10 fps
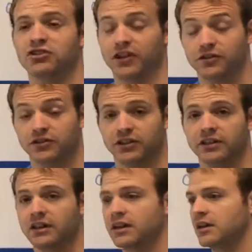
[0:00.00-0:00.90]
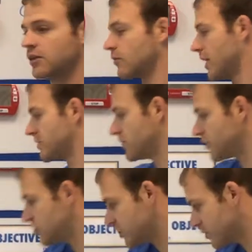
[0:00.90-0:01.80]
Jefferson writes the
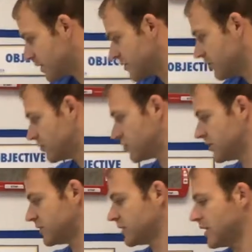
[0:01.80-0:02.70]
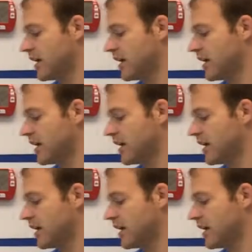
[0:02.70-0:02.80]
Virginia resolutions,